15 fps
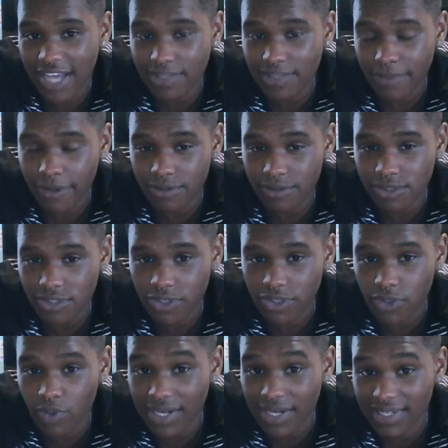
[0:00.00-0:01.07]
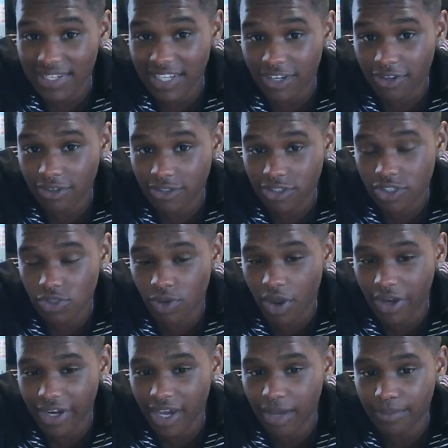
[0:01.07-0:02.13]
as opposed to a needle to
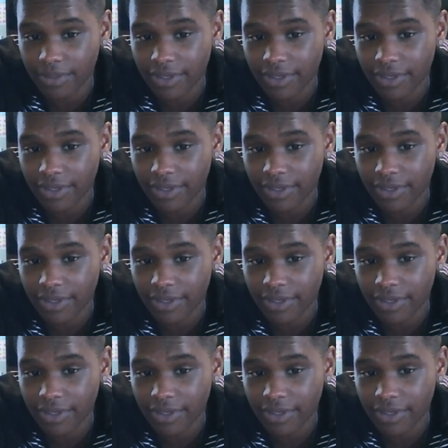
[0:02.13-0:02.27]
draw it up.